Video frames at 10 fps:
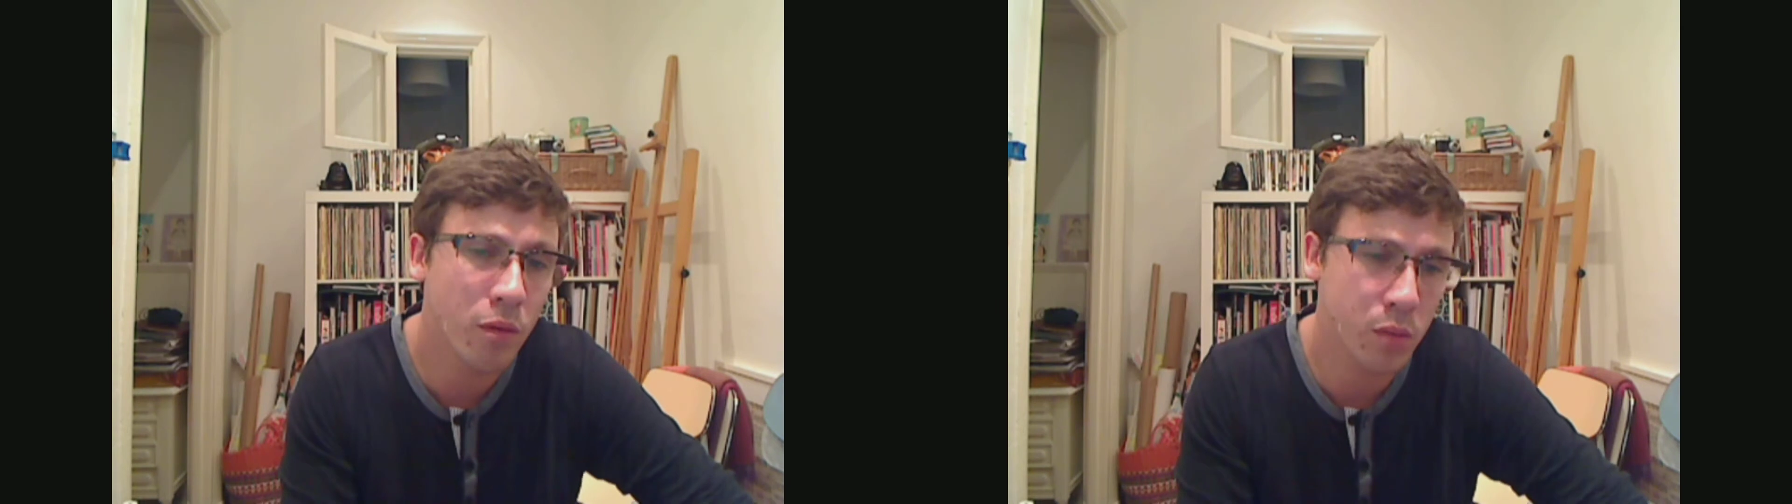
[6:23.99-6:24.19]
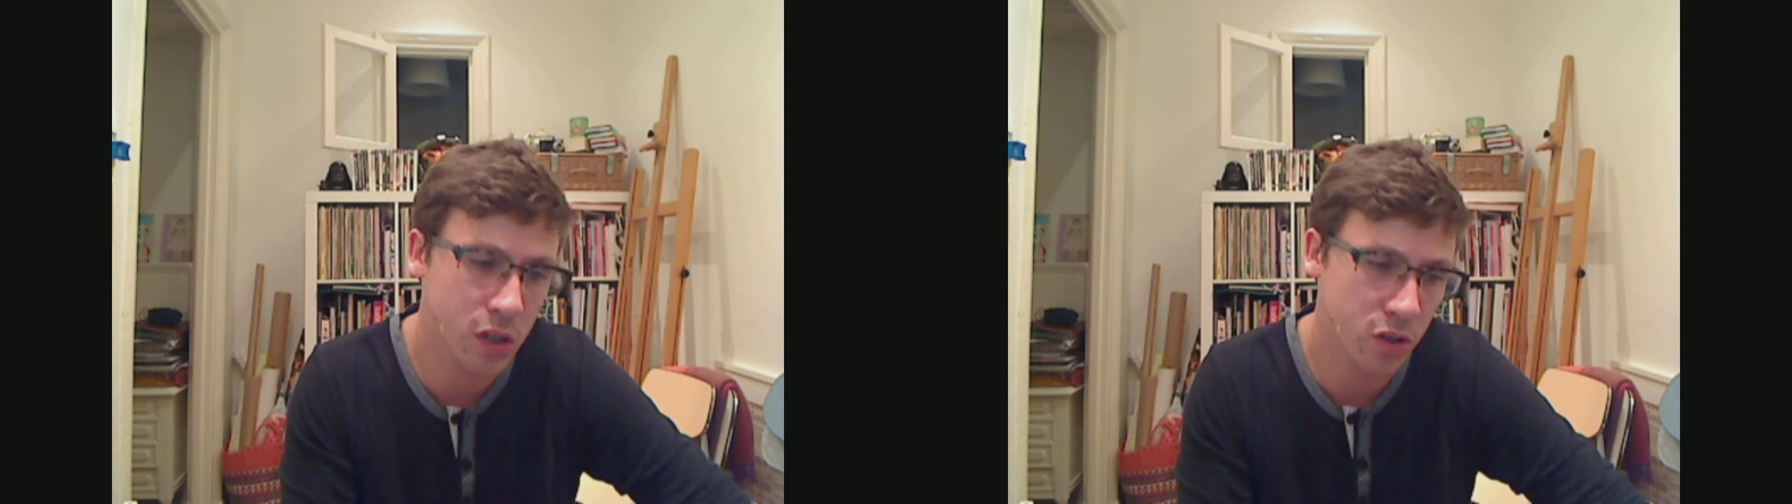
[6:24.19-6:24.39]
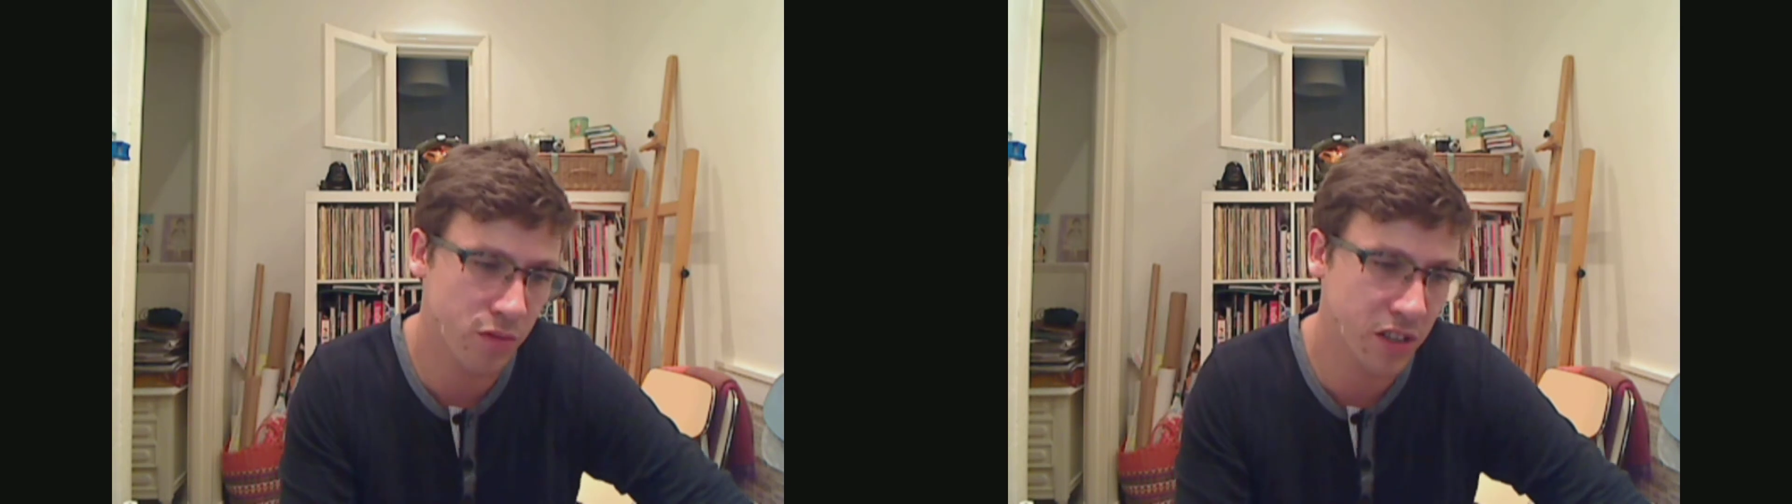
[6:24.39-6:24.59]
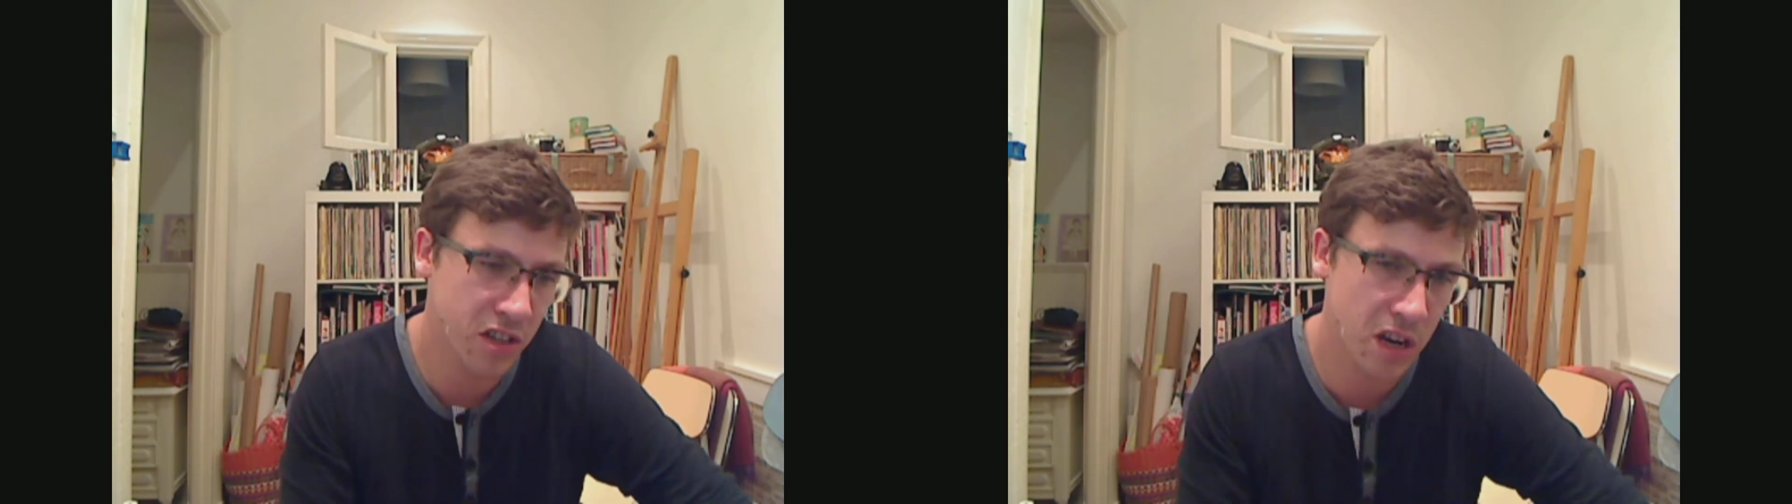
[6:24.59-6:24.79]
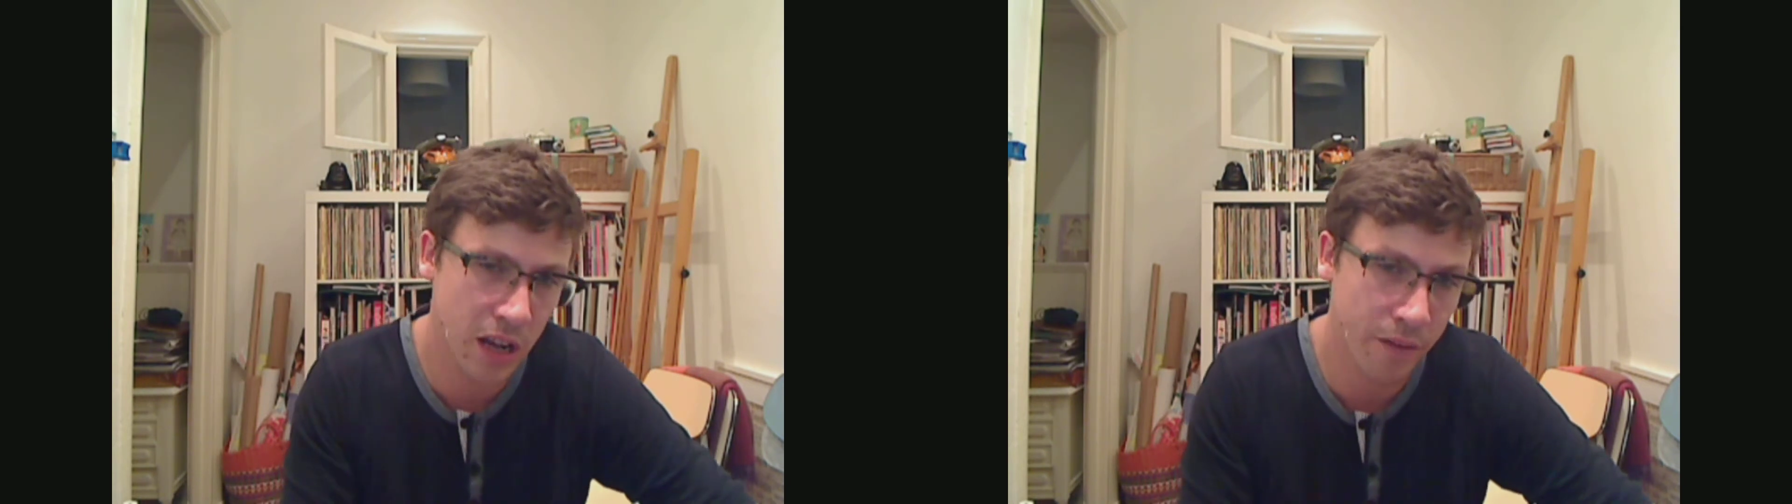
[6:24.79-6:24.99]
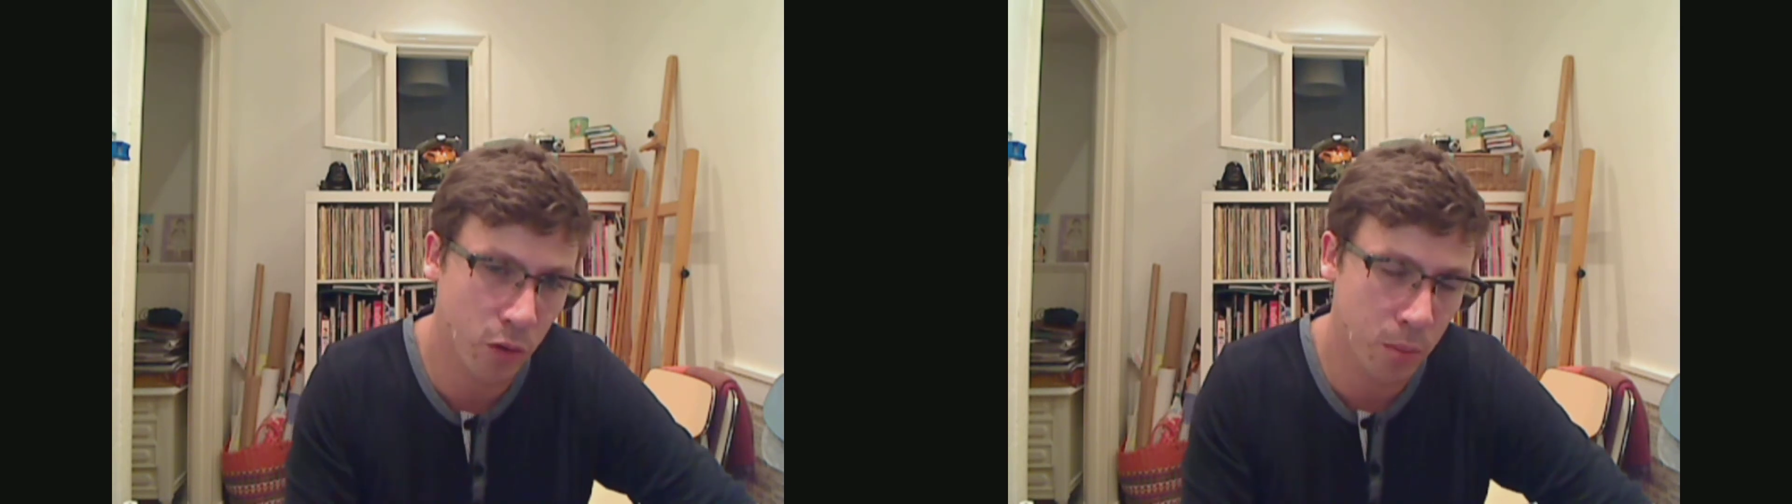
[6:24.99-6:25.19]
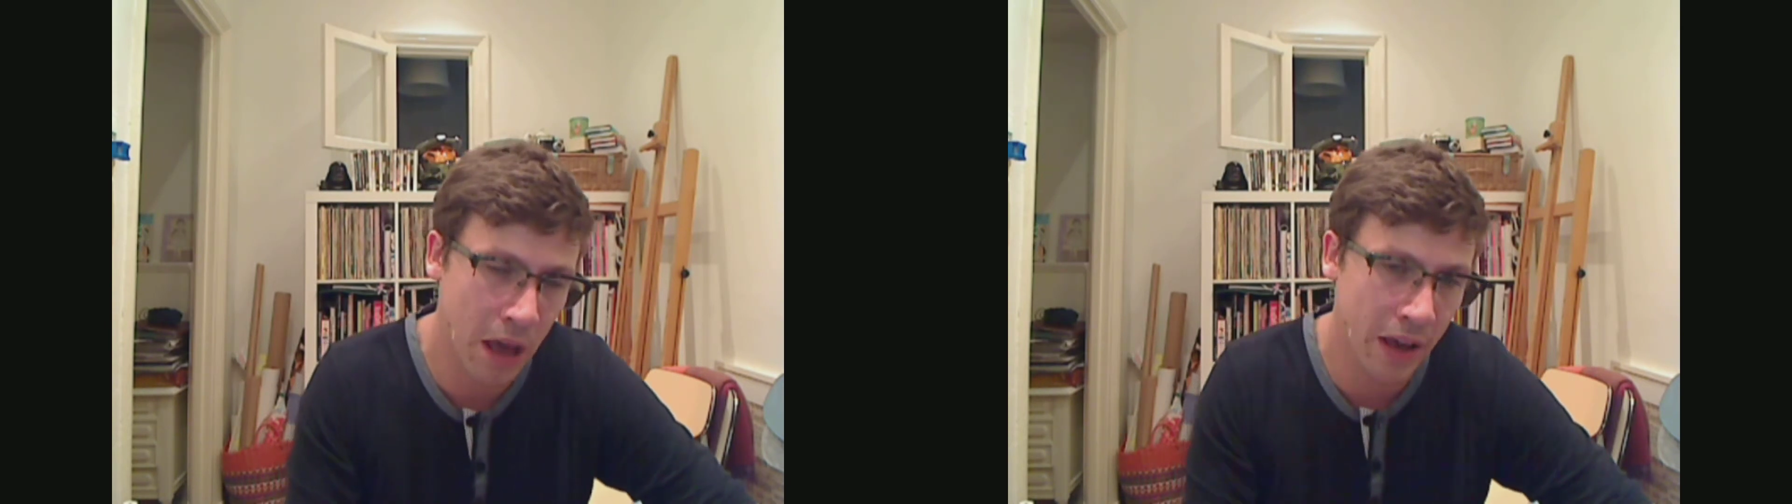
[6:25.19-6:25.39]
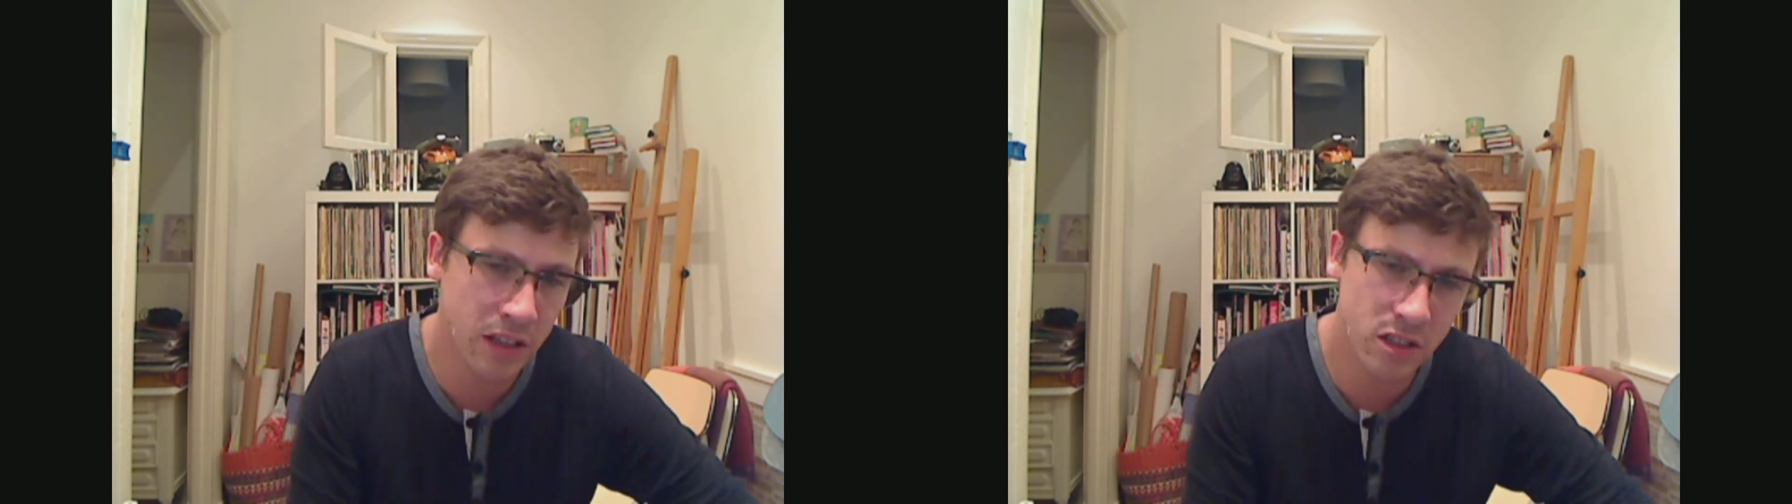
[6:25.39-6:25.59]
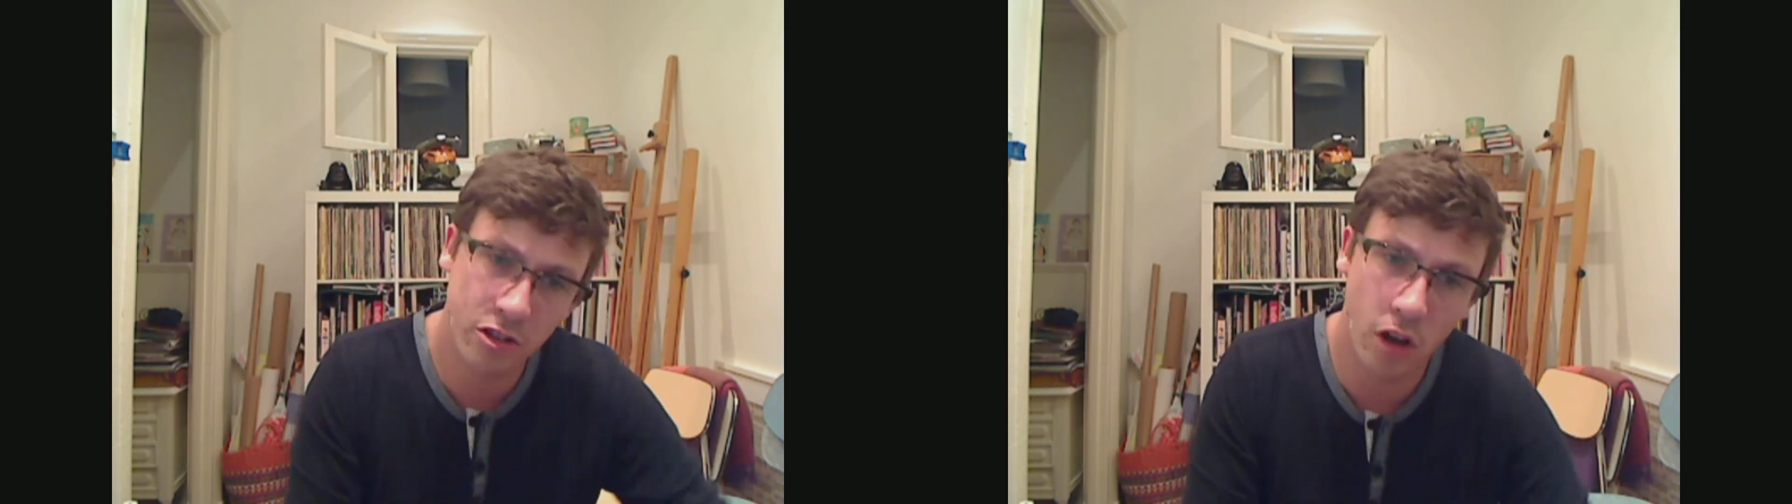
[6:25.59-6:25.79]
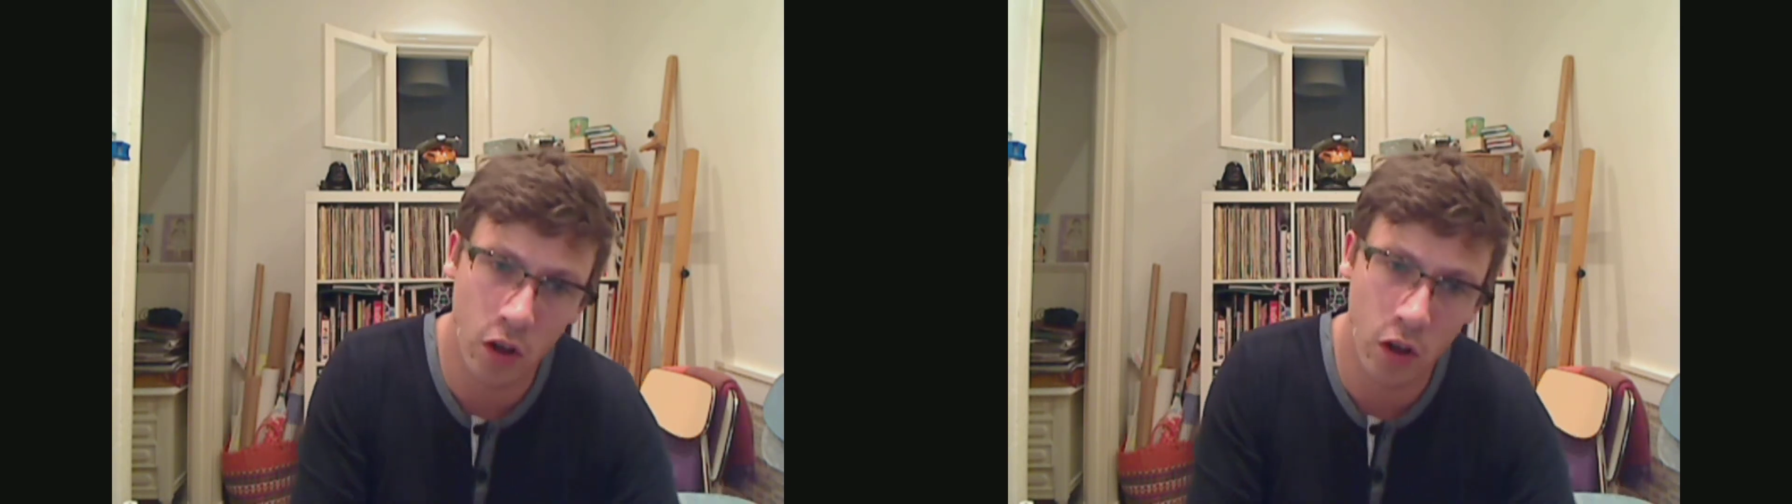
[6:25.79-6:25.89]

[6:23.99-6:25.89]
which were Resident Evil based